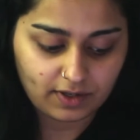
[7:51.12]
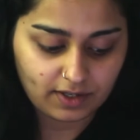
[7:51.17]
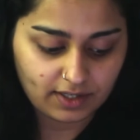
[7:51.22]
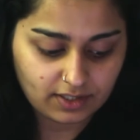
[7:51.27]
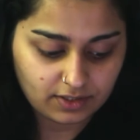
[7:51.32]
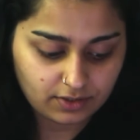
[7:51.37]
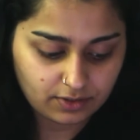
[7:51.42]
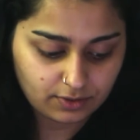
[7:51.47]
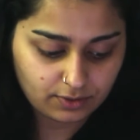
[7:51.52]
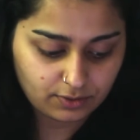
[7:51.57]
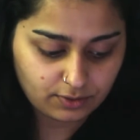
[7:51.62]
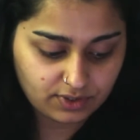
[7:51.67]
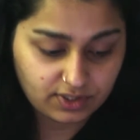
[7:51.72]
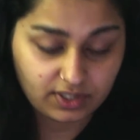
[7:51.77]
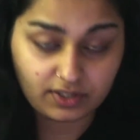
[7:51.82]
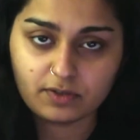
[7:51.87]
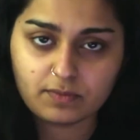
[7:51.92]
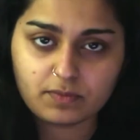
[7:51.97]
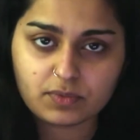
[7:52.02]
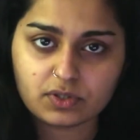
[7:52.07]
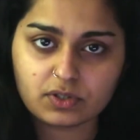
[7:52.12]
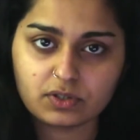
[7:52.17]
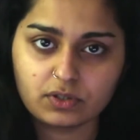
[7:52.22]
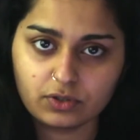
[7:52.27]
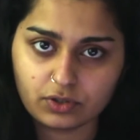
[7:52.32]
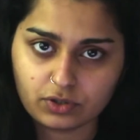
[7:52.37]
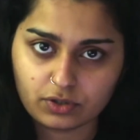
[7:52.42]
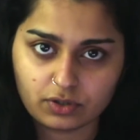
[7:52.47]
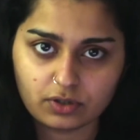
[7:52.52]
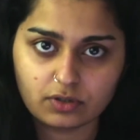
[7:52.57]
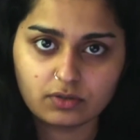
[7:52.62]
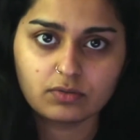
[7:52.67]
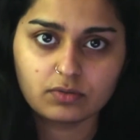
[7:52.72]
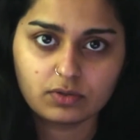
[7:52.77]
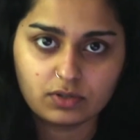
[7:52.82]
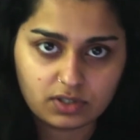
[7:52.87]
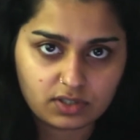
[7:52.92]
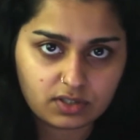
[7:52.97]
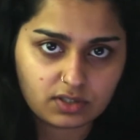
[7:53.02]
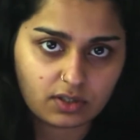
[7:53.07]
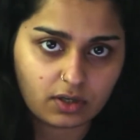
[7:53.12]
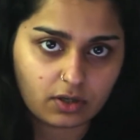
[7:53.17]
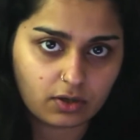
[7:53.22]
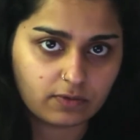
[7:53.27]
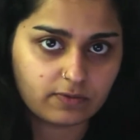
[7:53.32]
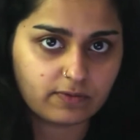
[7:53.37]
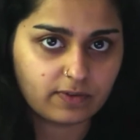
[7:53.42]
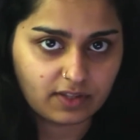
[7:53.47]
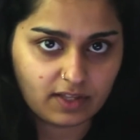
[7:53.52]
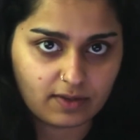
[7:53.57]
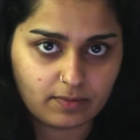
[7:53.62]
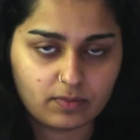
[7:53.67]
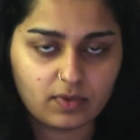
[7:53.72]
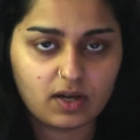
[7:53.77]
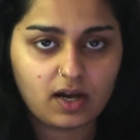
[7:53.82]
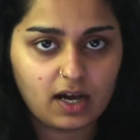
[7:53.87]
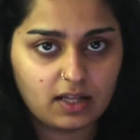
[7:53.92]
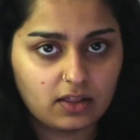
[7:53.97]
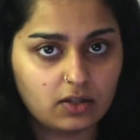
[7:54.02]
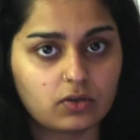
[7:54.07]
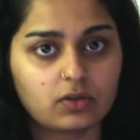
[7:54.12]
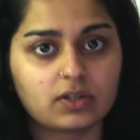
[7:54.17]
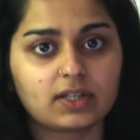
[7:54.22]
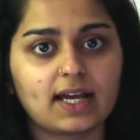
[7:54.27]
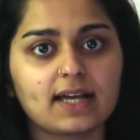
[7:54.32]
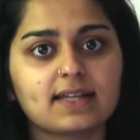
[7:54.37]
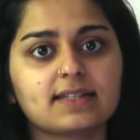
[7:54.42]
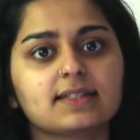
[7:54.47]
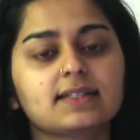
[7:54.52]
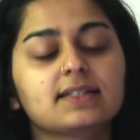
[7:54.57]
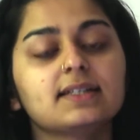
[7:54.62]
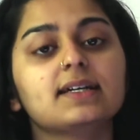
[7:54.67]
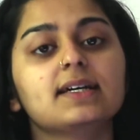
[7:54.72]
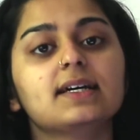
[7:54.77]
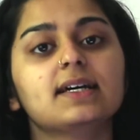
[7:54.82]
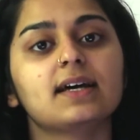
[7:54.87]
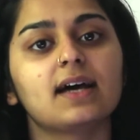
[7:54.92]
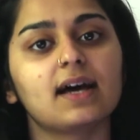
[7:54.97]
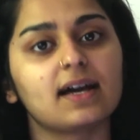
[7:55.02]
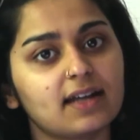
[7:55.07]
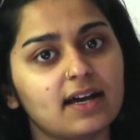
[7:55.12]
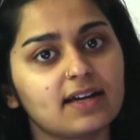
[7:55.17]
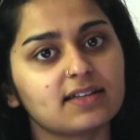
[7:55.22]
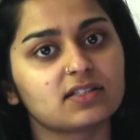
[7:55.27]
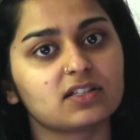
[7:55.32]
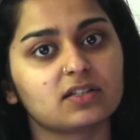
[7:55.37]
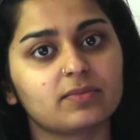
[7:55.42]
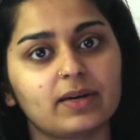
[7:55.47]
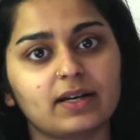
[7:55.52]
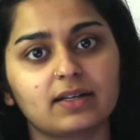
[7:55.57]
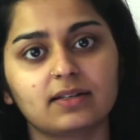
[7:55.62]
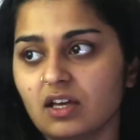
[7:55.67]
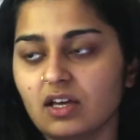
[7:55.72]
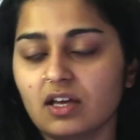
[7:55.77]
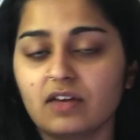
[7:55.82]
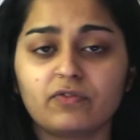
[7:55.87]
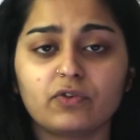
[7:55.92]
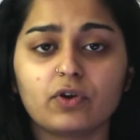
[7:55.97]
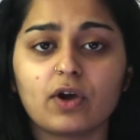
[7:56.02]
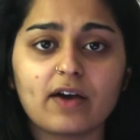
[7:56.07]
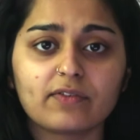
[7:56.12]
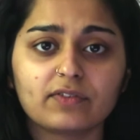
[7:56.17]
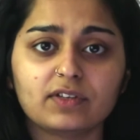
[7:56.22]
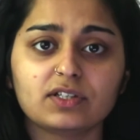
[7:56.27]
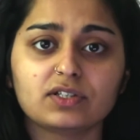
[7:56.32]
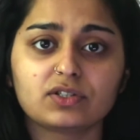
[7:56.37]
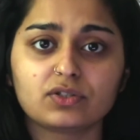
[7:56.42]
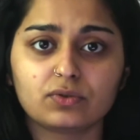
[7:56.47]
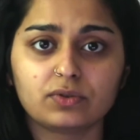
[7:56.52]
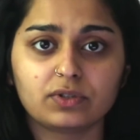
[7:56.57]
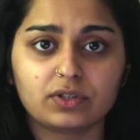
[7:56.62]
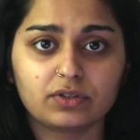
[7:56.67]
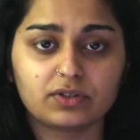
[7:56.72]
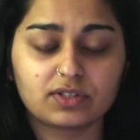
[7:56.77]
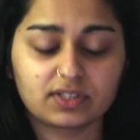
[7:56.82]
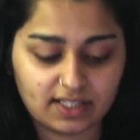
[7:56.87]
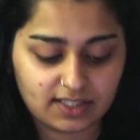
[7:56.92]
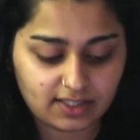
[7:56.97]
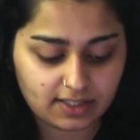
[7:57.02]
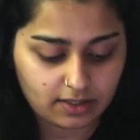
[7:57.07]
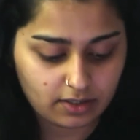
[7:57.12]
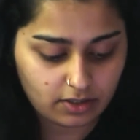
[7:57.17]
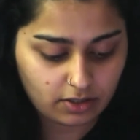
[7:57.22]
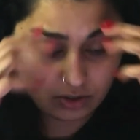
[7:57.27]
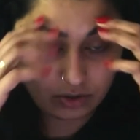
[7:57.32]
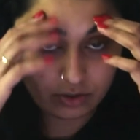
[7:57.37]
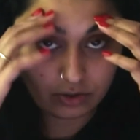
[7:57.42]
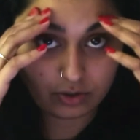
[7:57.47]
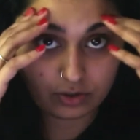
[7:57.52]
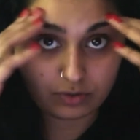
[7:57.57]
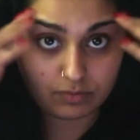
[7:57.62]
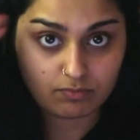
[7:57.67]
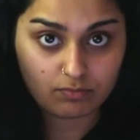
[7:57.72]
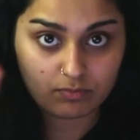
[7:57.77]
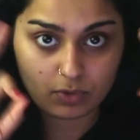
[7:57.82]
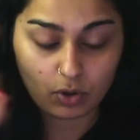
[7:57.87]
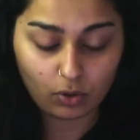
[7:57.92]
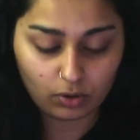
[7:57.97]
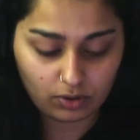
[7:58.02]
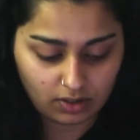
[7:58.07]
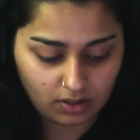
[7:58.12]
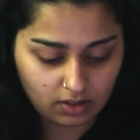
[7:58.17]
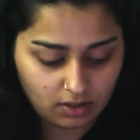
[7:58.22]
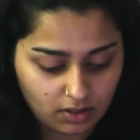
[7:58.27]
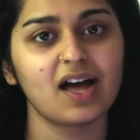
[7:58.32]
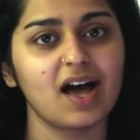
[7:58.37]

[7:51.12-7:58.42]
into serums, you should just start off with them: hyaluronic acid and niacinamide. If you have these 2 in your skincare, you're golden.